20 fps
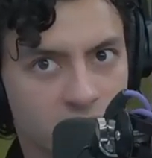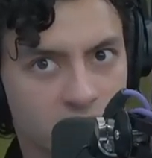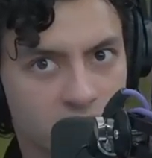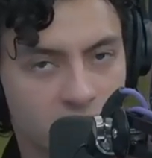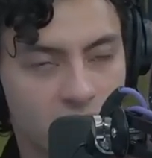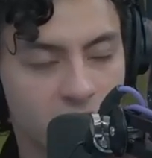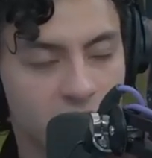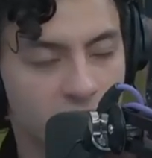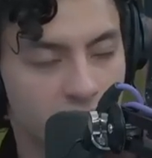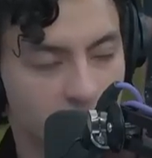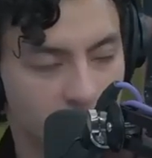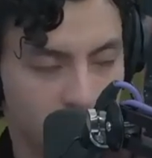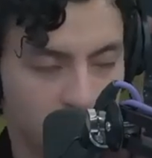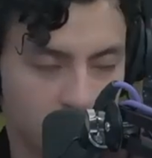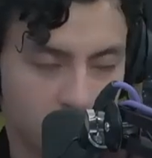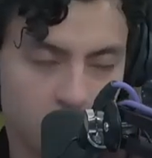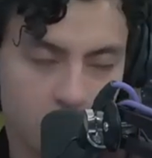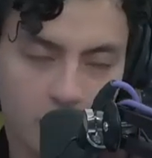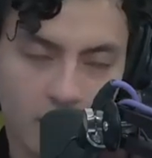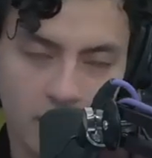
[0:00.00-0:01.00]
not just
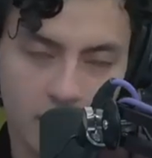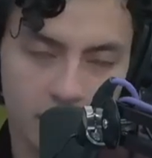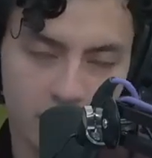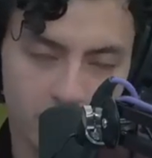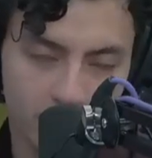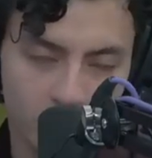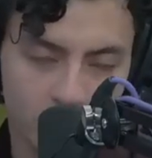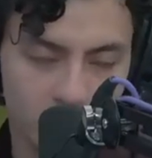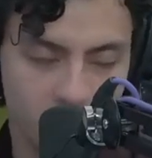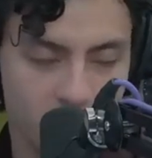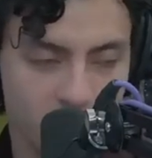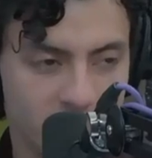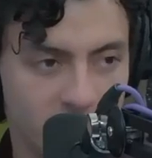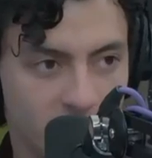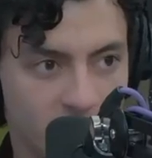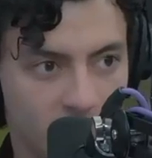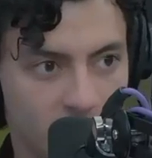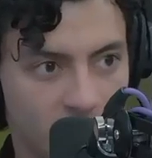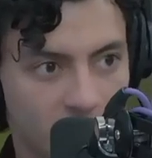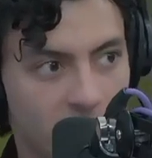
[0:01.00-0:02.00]
University of
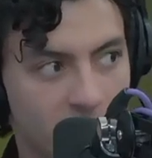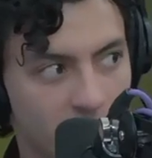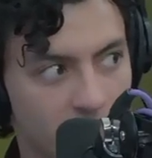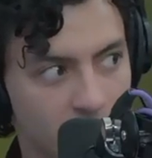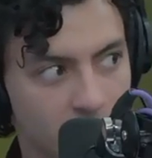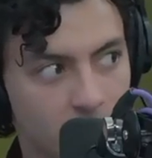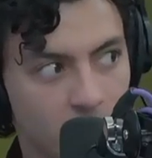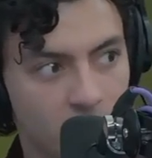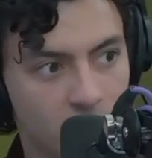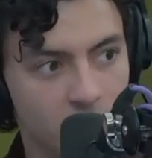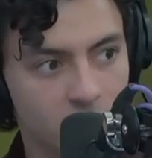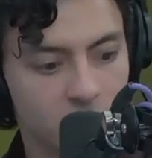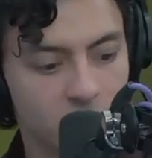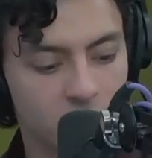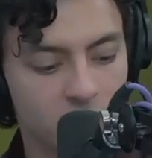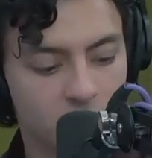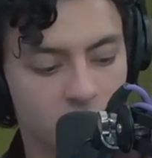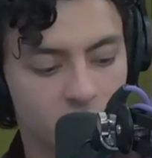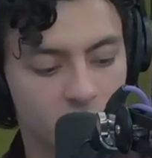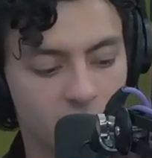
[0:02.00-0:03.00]
Minnesota, but other smaller
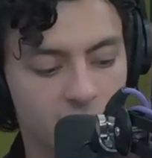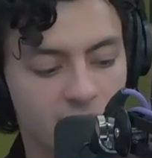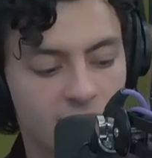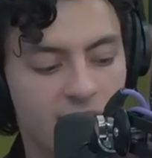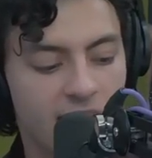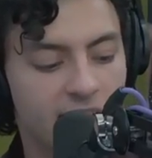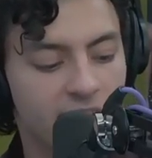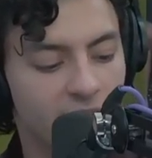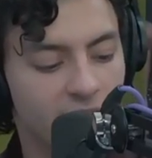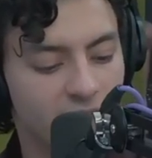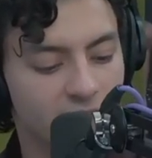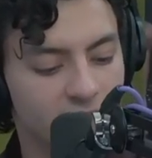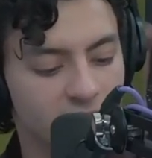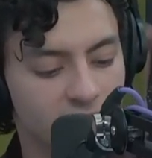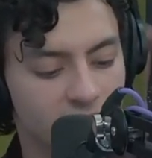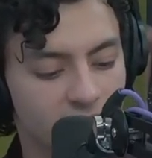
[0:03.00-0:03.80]
schools rely on